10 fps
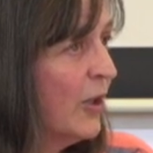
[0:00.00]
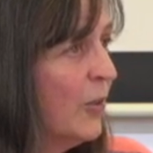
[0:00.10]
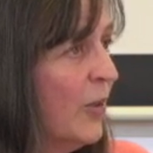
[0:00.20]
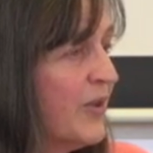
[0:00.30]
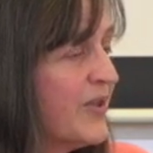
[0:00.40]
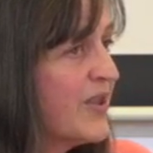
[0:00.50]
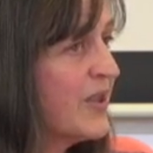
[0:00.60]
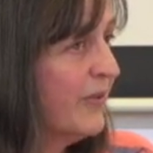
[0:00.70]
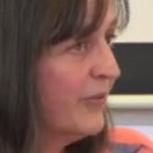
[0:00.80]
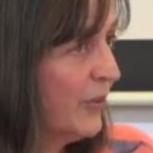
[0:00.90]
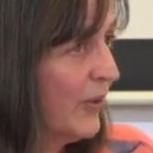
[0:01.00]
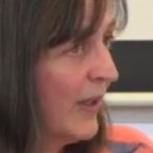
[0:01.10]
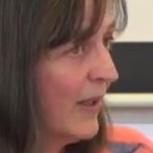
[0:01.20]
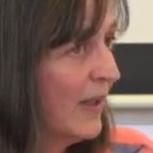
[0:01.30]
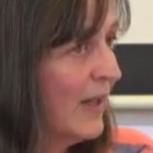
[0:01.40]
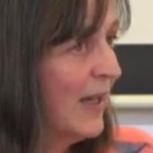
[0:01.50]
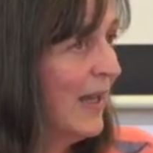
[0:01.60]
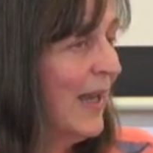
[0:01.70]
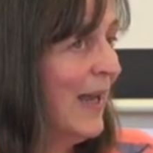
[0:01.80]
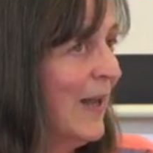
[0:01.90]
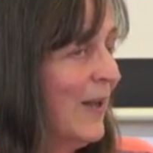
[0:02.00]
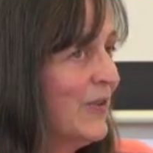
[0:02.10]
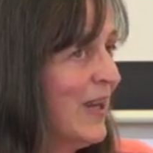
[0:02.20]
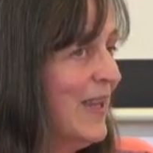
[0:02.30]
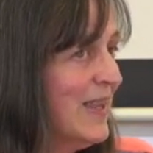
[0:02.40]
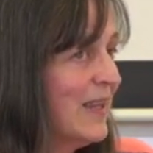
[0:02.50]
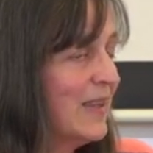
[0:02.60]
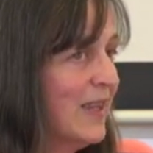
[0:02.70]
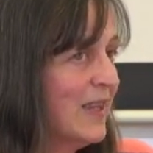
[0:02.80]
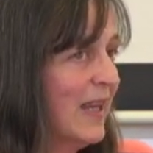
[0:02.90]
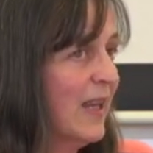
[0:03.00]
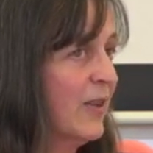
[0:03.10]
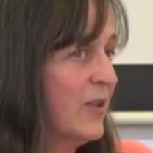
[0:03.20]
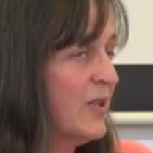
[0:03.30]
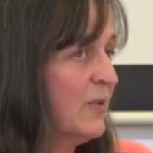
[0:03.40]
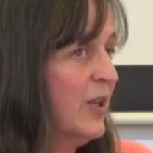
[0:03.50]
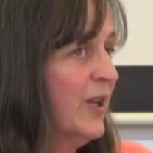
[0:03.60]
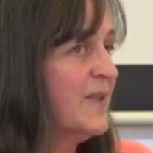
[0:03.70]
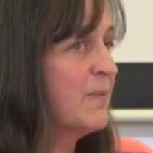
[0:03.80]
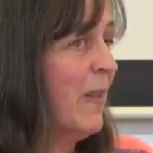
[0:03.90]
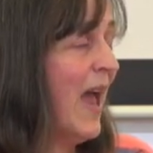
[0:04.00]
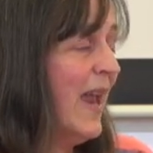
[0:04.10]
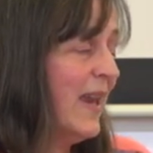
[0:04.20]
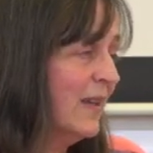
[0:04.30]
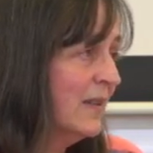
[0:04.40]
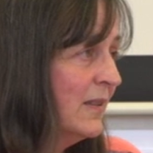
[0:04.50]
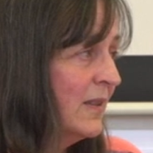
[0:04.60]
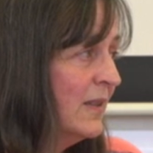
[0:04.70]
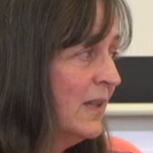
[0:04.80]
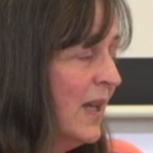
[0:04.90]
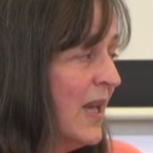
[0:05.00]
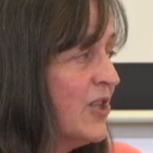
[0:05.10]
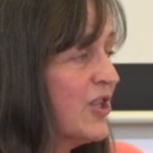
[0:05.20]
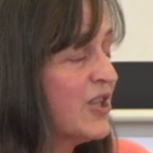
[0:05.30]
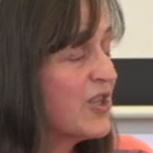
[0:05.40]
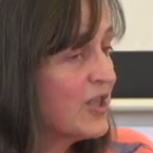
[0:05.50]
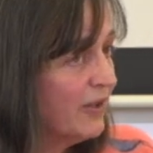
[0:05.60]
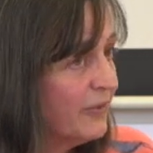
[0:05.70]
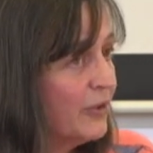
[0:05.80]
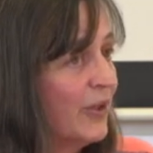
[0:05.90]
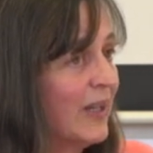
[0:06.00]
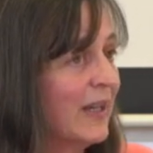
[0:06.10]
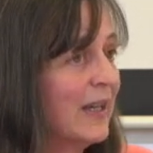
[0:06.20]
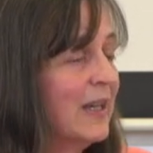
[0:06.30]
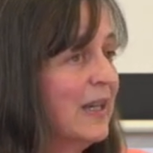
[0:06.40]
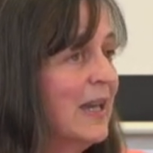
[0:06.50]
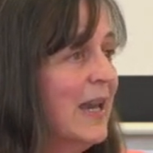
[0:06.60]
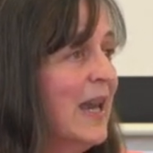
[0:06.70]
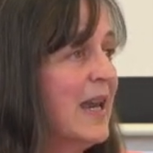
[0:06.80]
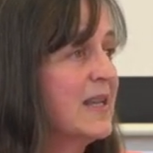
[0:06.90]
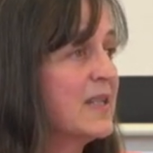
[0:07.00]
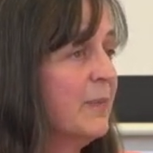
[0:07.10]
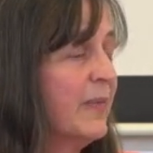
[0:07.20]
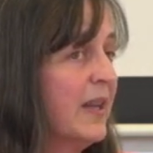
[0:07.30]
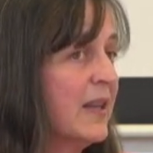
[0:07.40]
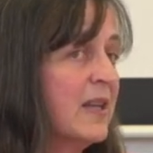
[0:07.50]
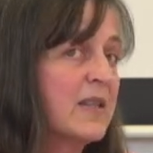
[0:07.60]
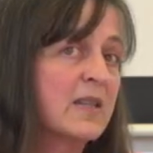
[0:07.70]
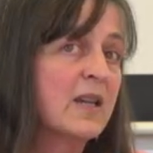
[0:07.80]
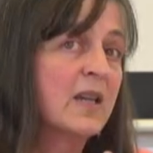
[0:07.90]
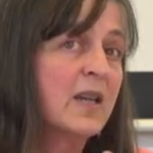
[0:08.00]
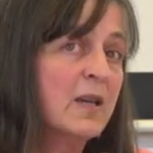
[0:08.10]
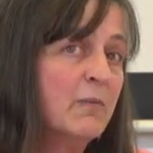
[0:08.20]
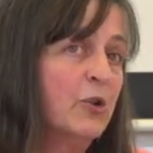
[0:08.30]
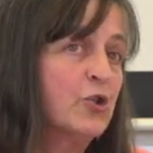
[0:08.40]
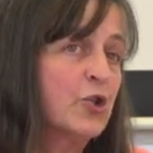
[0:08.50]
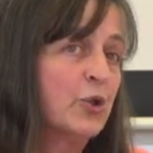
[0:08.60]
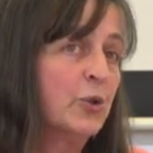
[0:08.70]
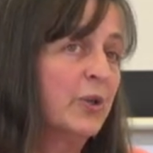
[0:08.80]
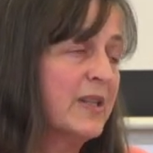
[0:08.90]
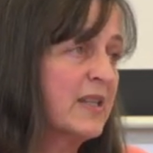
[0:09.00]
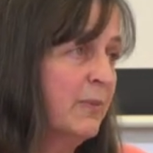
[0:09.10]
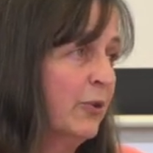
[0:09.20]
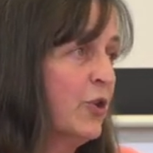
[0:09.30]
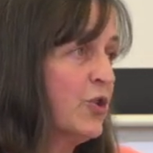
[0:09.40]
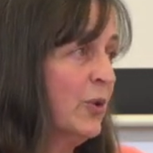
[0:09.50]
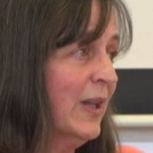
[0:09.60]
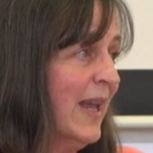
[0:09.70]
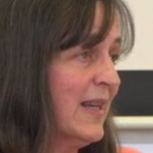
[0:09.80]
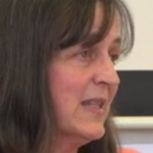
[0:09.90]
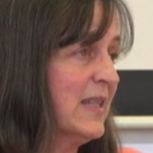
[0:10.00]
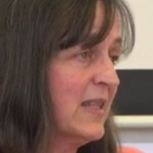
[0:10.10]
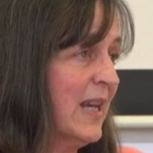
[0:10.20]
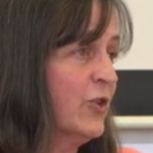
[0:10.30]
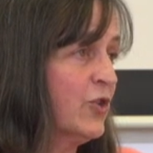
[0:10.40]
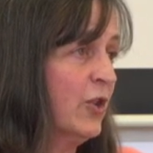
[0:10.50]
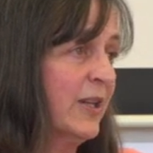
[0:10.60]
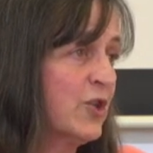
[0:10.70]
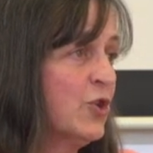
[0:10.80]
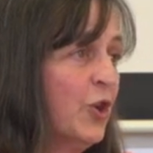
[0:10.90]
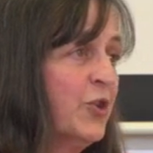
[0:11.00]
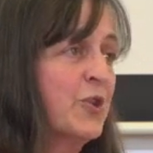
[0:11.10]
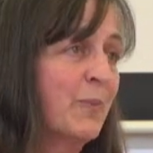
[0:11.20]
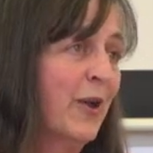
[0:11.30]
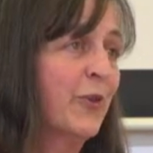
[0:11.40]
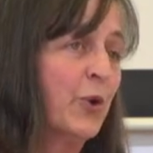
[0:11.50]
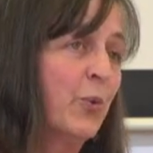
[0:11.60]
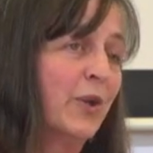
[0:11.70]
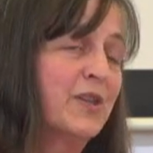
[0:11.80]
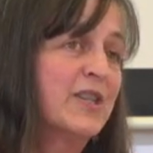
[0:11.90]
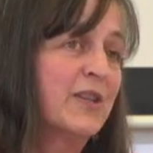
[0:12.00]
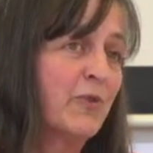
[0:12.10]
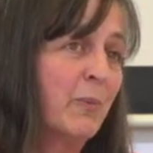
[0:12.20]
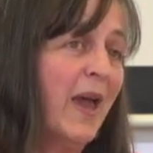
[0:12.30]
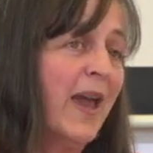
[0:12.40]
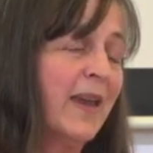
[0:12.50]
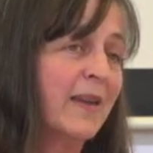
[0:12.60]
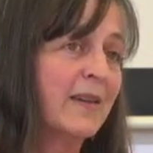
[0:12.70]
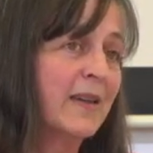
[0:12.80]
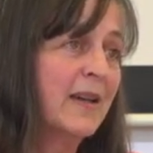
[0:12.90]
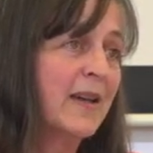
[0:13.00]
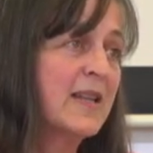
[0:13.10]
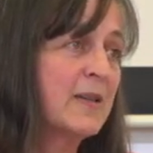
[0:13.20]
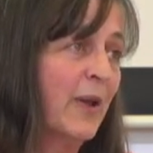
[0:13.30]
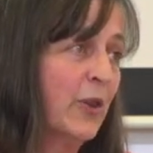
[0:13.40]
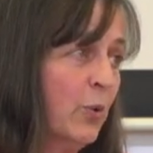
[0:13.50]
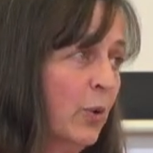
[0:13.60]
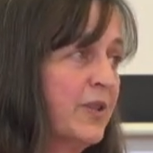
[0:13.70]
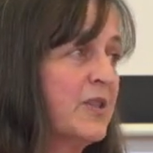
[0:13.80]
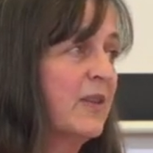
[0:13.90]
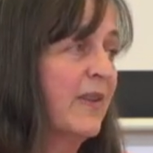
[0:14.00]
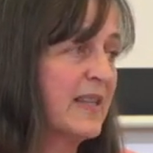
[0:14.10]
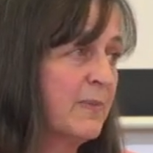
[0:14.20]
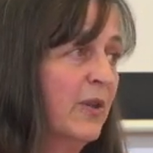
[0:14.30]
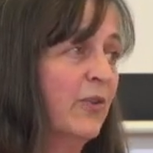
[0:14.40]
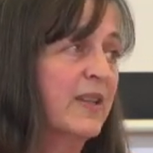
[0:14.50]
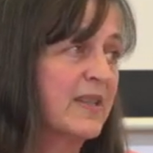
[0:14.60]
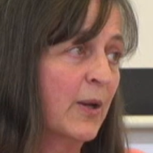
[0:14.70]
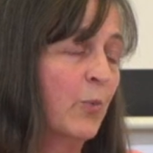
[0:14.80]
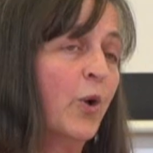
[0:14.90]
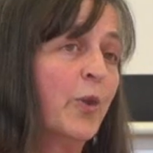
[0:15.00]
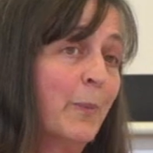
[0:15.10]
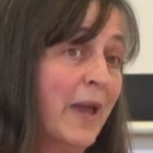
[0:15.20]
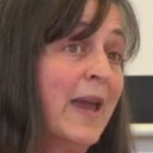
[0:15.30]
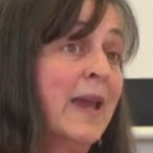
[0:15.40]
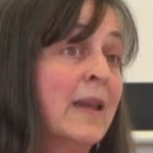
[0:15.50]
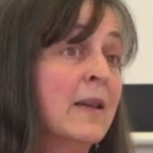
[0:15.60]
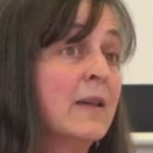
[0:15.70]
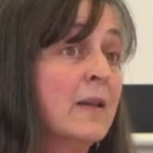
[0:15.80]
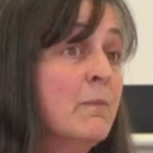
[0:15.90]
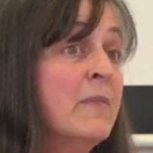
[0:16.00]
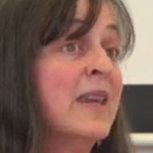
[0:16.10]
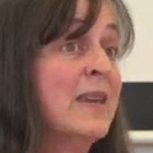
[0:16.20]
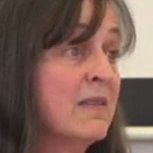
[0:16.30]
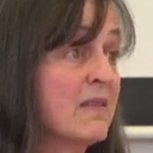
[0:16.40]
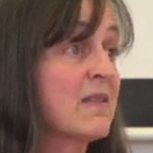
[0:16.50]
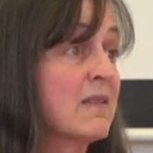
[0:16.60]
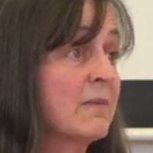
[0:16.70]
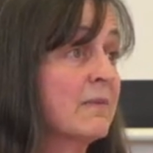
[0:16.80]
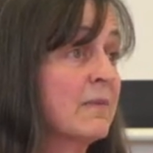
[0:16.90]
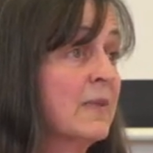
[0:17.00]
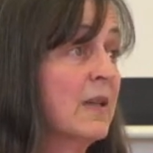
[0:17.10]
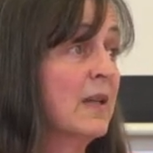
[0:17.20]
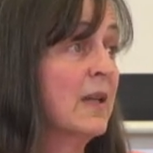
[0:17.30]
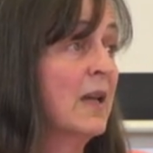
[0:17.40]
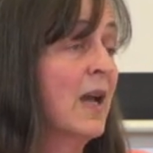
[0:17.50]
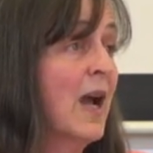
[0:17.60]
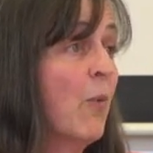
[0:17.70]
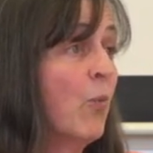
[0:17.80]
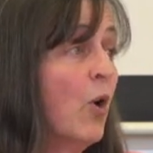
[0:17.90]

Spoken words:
who are suffering. And I think the thing that turns pain into suffering is something that's emotional, spiritual, existential. It's not about the quality of the pain. It's about the quality of experiencing what the pain means. And